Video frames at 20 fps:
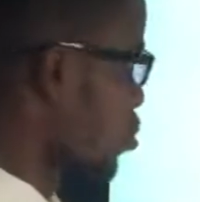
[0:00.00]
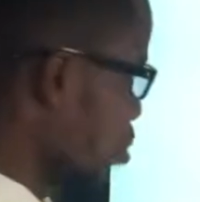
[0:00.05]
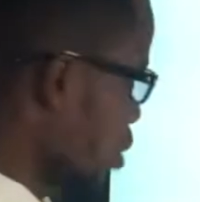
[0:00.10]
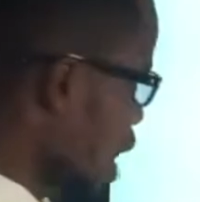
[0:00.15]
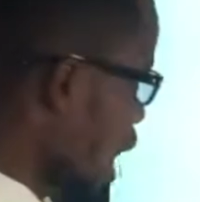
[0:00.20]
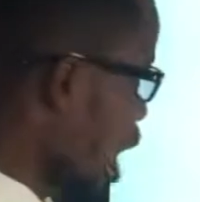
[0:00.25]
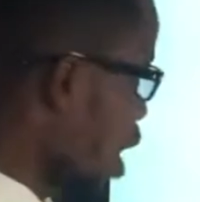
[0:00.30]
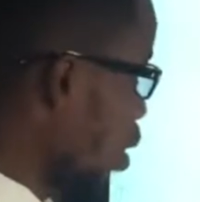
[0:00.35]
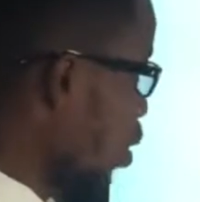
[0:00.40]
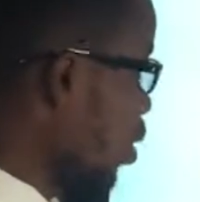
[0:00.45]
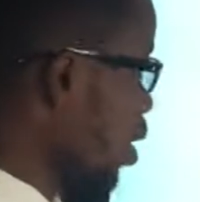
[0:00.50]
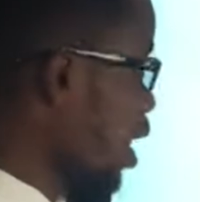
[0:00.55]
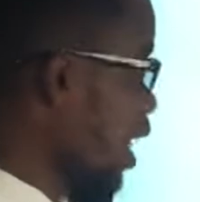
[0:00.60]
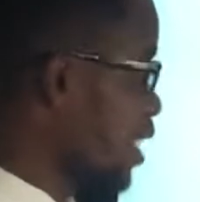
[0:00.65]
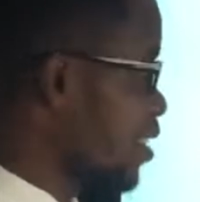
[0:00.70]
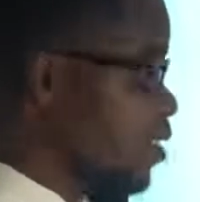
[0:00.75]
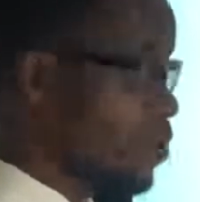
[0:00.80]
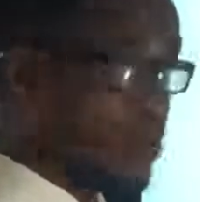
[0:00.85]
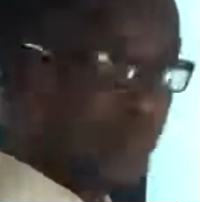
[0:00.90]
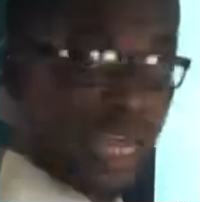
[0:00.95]
Now, a
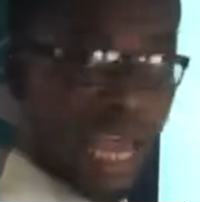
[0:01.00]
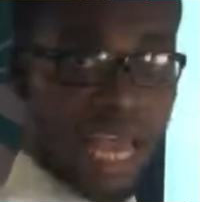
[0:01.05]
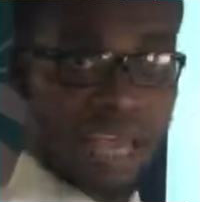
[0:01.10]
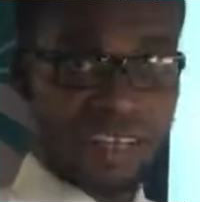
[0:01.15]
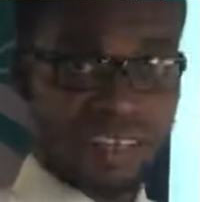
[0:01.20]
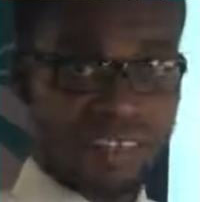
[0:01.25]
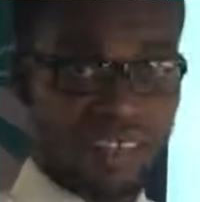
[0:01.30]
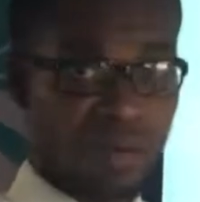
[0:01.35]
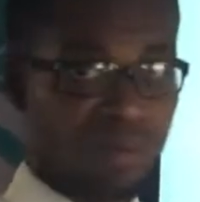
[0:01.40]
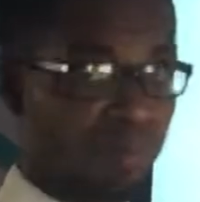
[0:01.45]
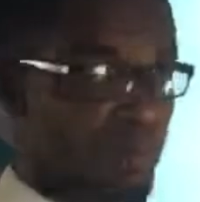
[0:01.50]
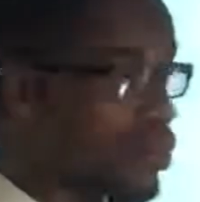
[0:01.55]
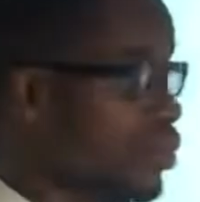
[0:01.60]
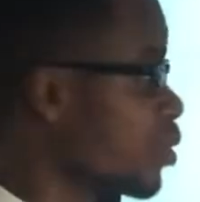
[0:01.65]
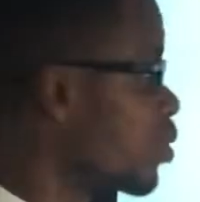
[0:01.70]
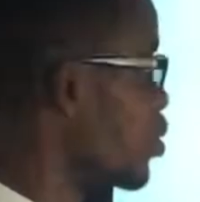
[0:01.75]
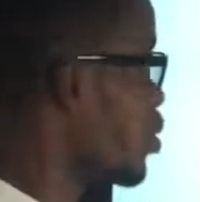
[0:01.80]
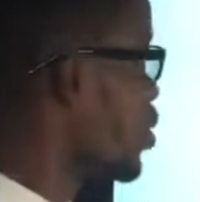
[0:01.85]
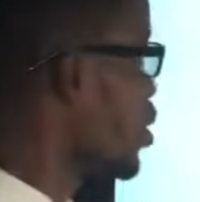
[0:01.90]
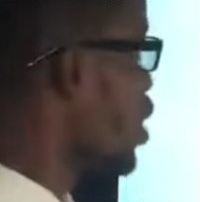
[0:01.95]
typical
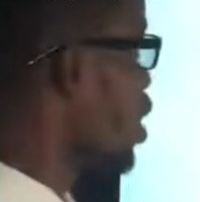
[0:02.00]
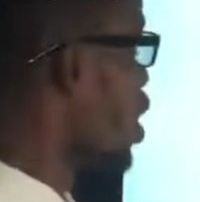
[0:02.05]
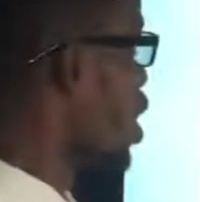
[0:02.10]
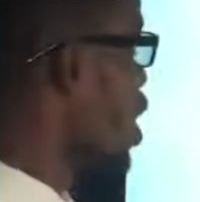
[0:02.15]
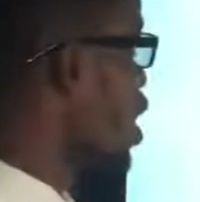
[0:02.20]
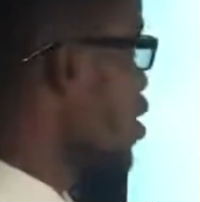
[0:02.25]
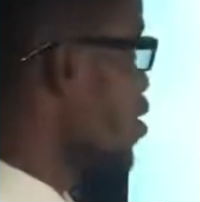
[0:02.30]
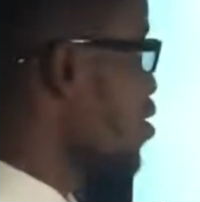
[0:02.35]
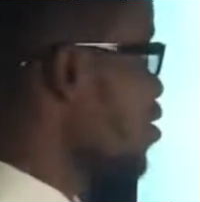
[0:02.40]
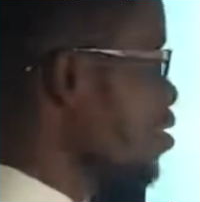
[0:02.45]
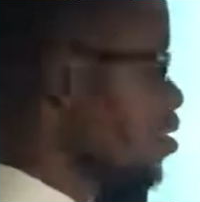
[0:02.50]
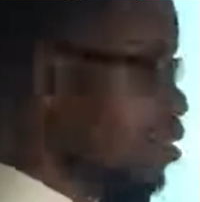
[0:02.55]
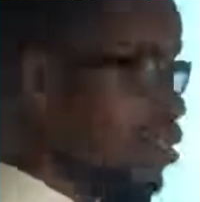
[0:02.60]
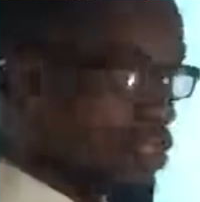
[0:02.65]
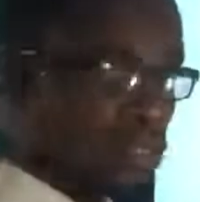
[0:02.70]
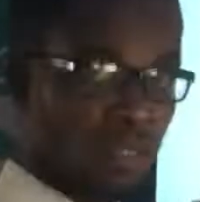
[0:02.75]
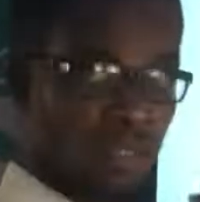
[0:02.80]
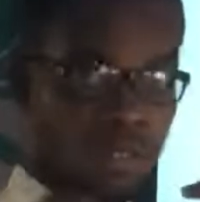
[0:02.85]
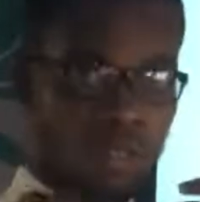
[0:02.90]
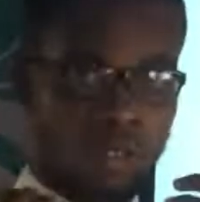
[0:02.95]
example is
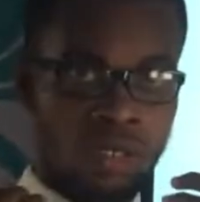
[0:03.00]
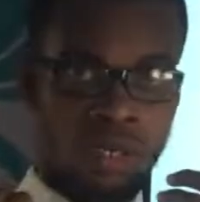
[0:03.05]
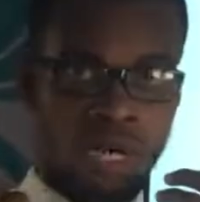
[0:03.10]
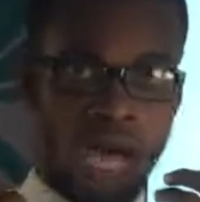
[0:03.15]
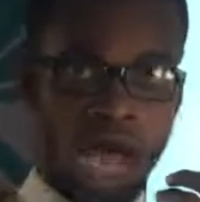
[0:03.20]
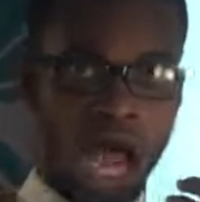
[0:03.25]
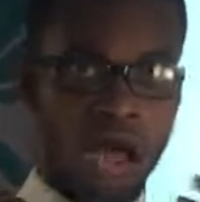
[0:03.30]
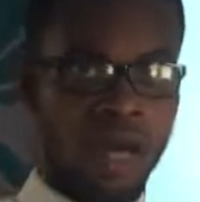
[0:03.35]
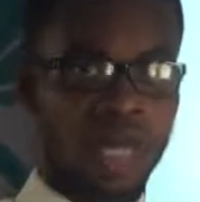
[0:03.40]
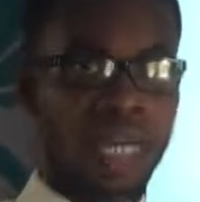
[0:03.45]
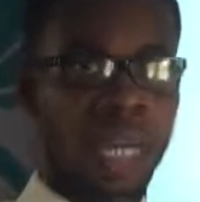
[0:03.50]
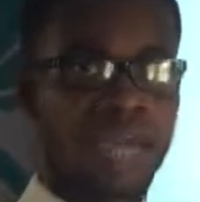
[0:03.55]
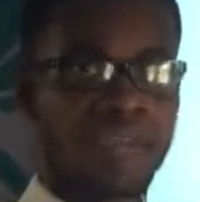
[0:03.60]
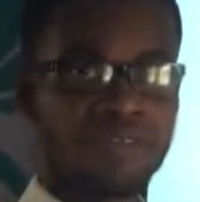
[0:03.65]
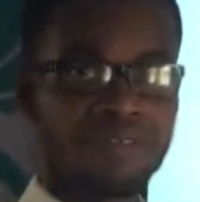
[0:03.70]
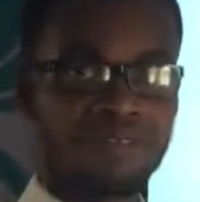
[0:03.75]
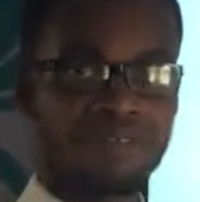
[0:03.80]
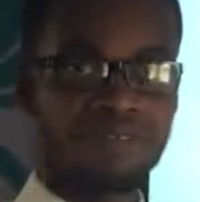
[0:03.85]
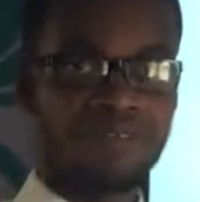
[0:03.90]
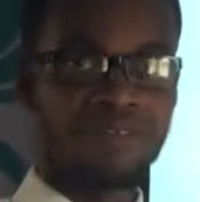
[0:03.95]
our
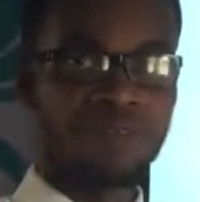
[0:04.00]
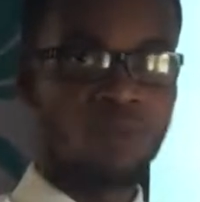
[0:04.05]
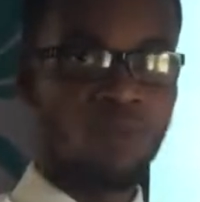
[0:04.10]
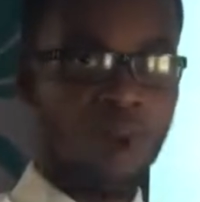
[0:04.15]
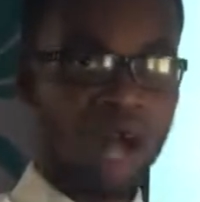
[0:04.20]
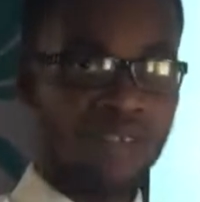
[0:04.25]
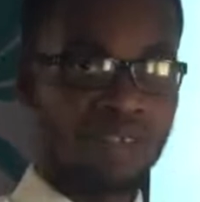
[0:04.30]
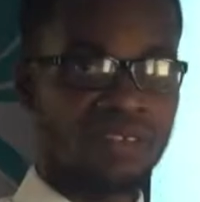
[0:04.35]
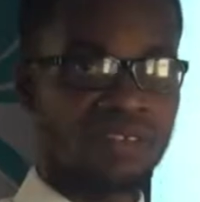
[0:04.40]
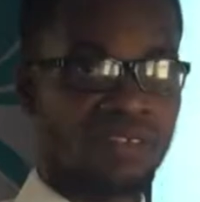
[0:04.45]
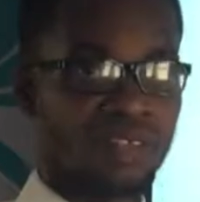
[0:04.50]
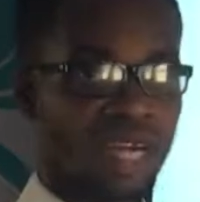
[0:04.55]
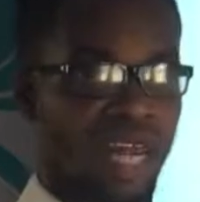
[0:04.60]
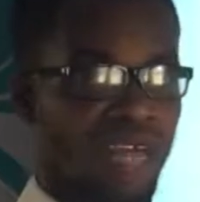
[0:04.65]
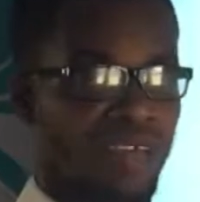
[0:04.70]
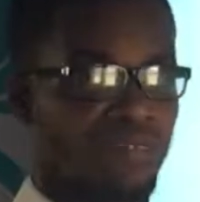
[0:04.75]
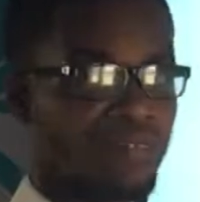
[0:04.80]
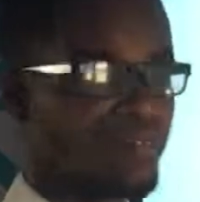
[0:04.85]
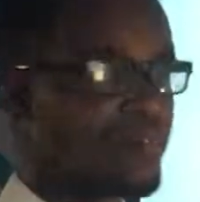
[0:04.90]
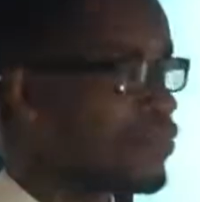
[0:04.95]
life, one's
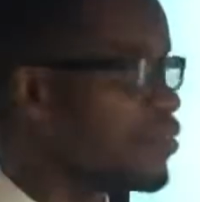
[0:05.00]
life.